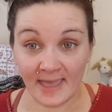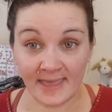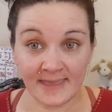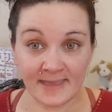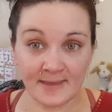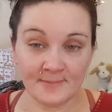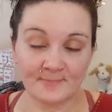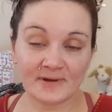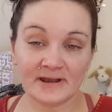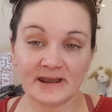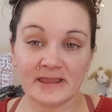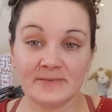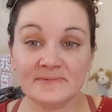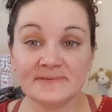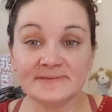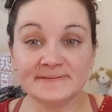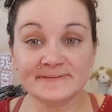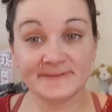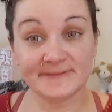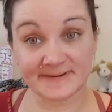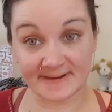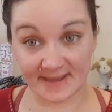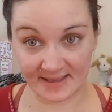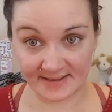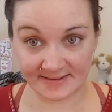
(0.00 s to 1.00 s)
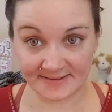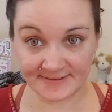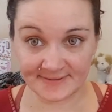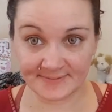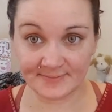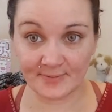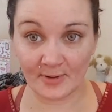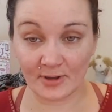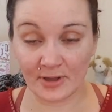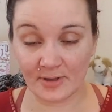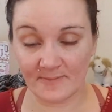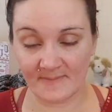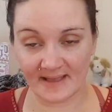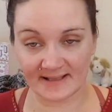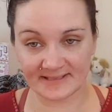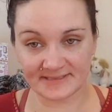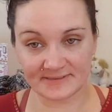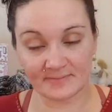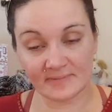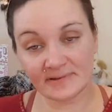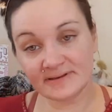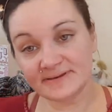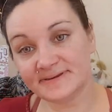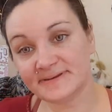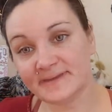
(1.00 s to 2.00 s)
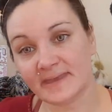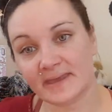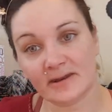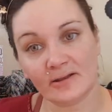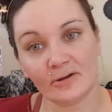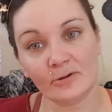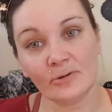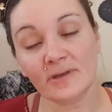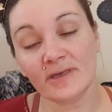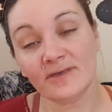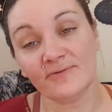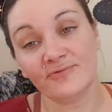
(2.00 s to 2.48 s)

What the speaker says: Hi, my name is Jess. Welcome back to my channel.